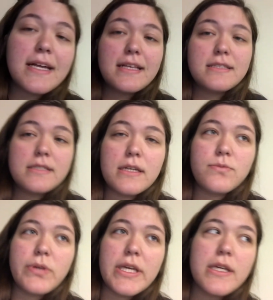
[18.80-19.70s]
it's Dead
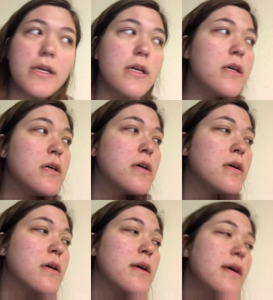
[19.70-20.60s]
Week.
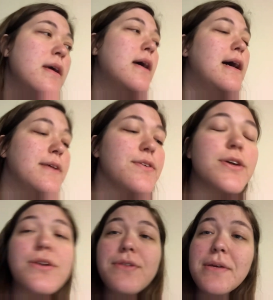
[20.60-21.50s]
And if you
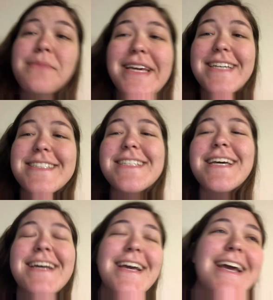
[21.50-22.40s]
don't know what that means,
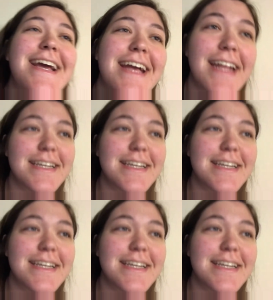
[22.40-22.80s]
it